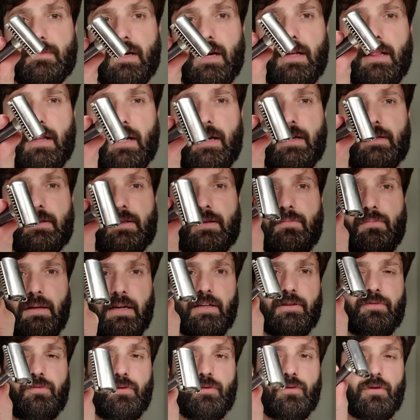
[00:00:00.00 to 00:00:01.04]
I like the
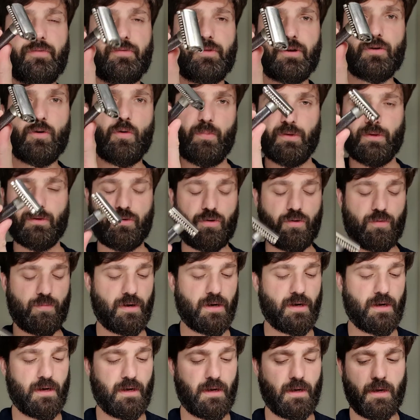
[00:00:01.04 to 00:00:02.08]
blade feel of the open comb.